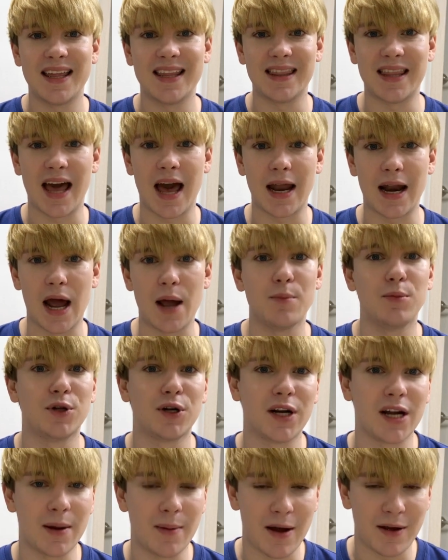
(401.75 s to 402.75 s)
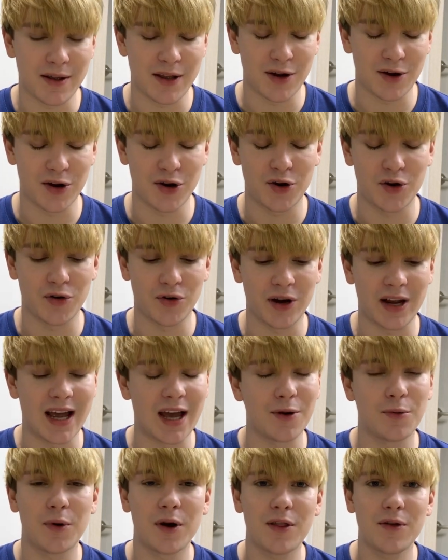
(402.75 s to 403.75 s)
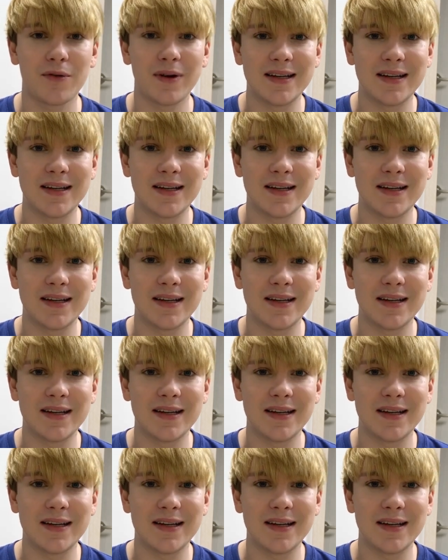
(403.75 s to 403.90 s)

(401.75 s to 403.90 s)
that I'm learning about here in Korea, and one of the